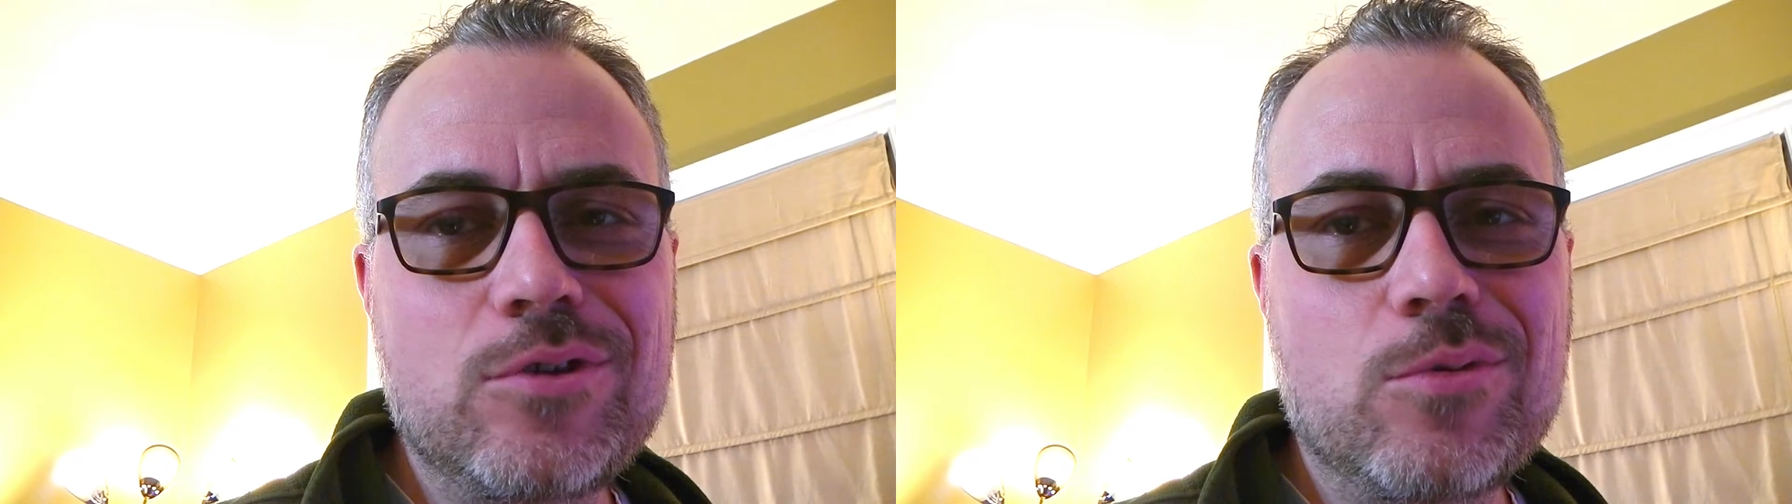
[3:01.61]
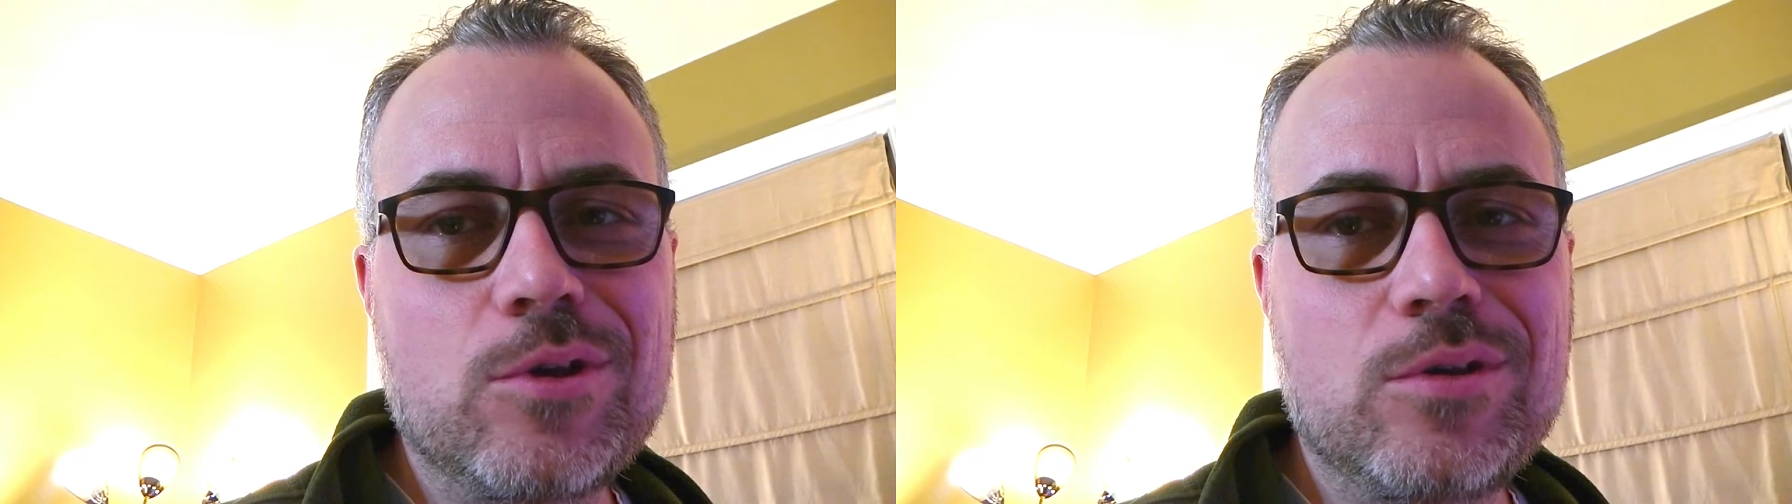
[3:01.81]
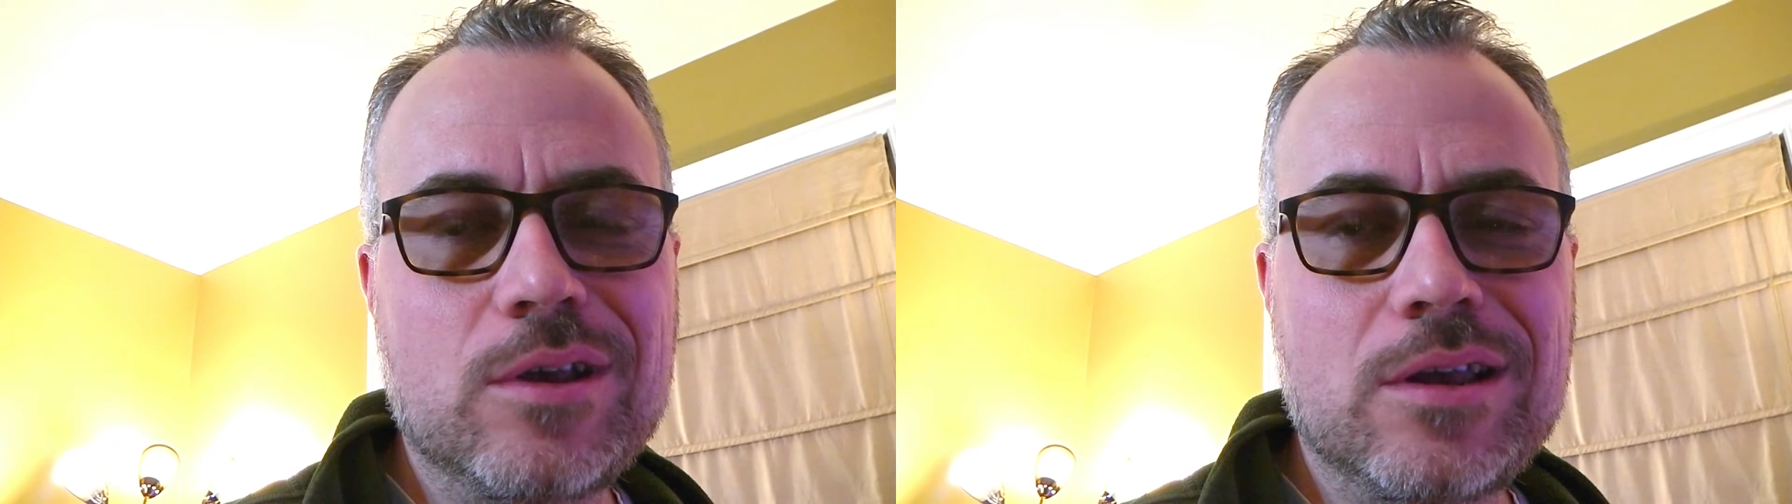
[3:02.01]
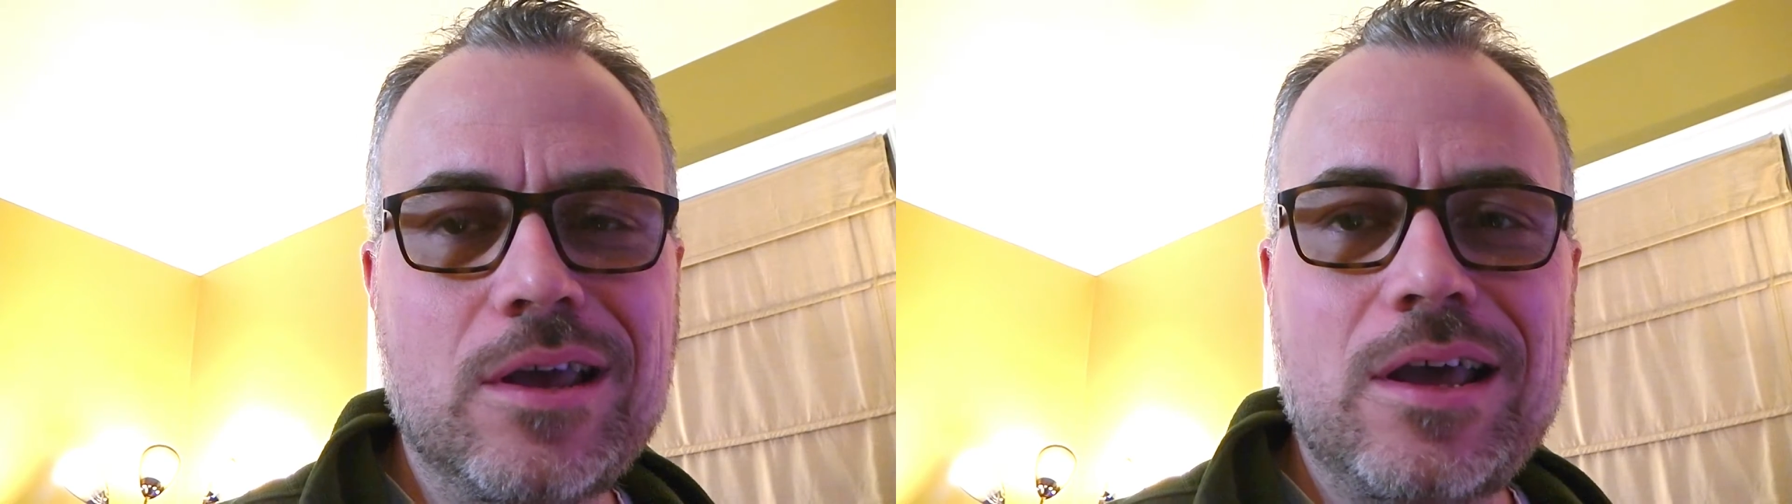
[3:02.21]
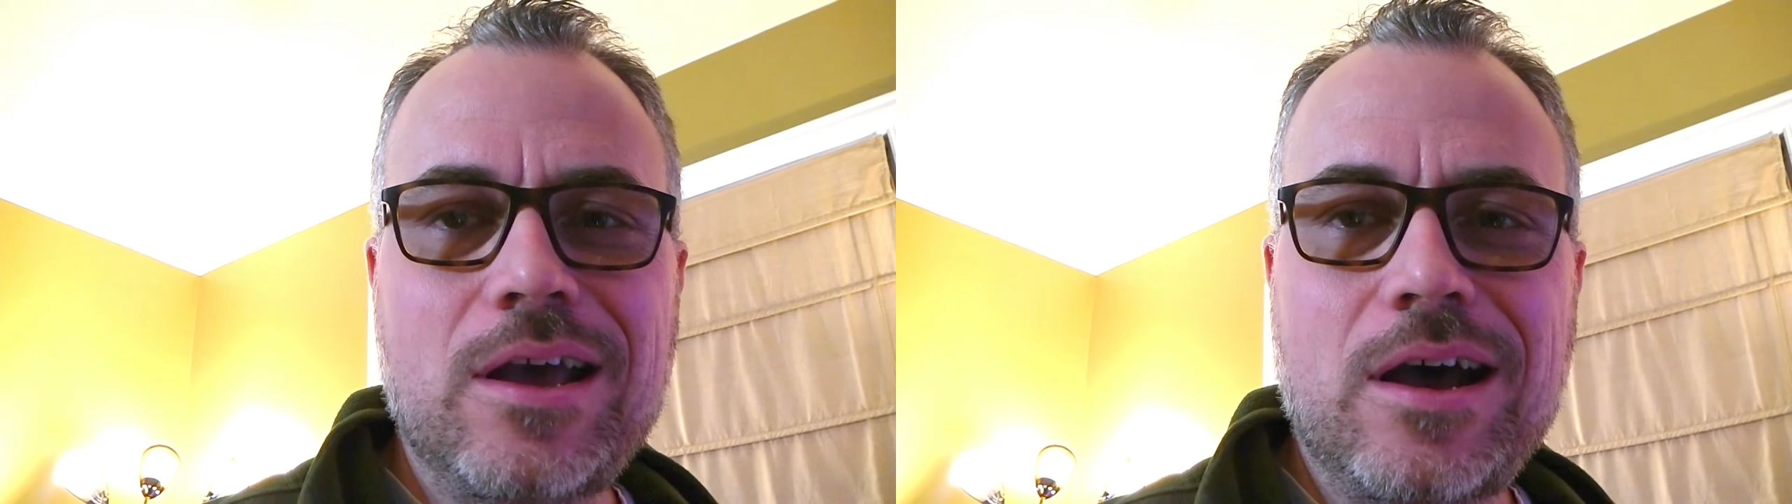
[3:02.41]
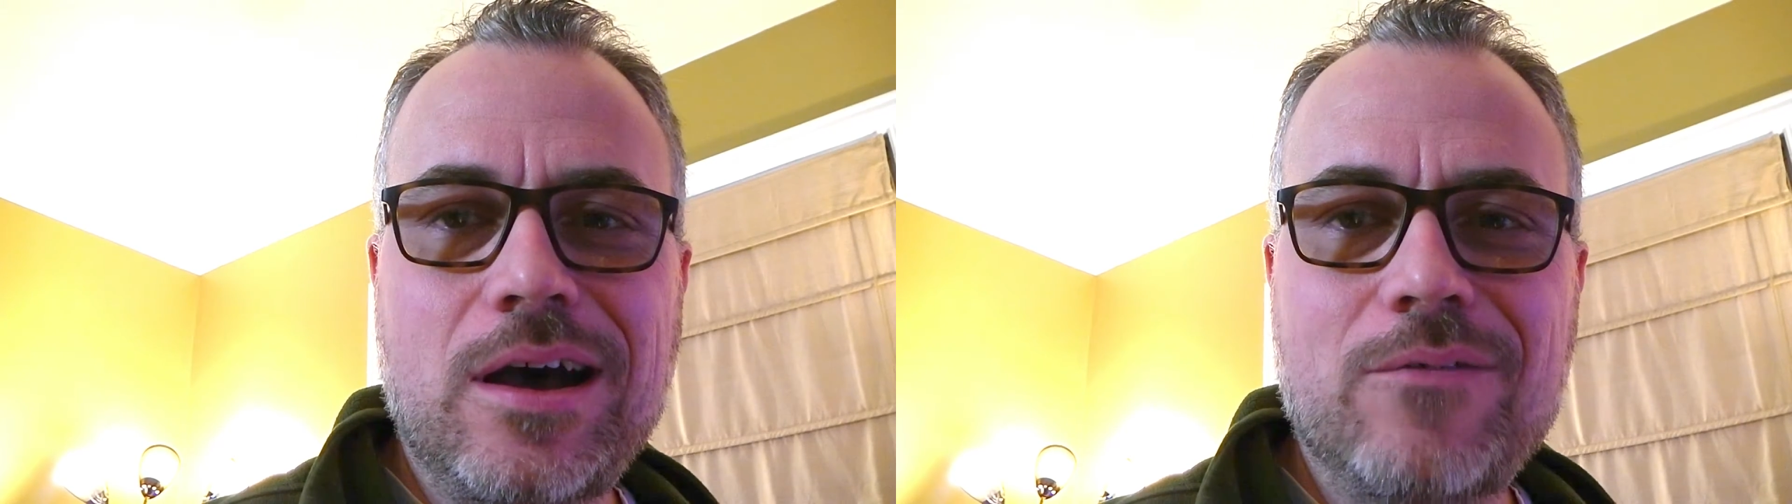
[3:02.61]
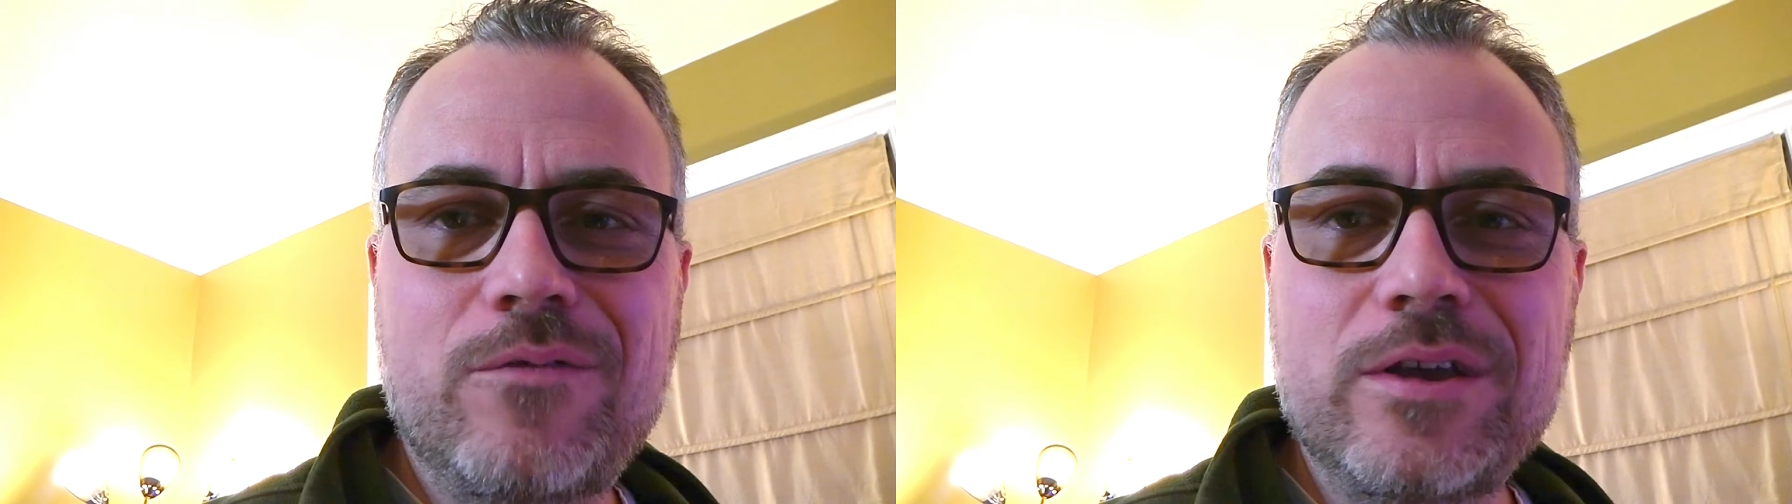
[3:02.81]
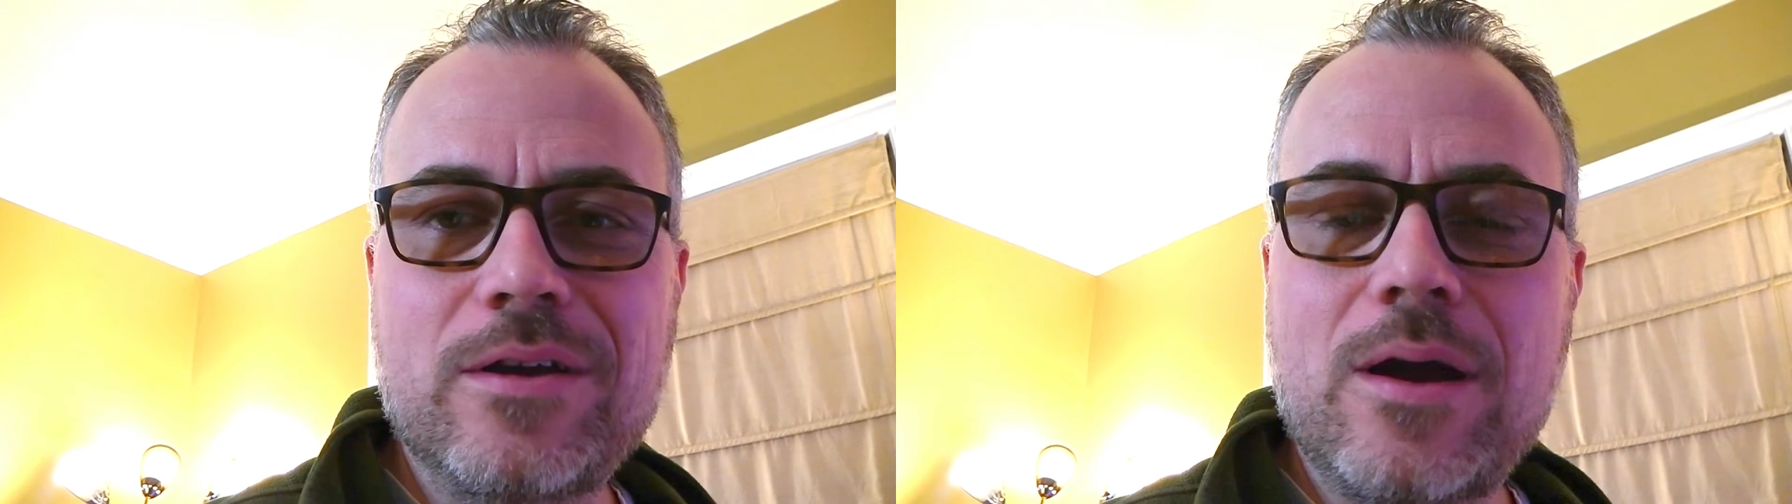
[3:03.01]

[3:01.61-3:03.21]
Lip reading: you can figure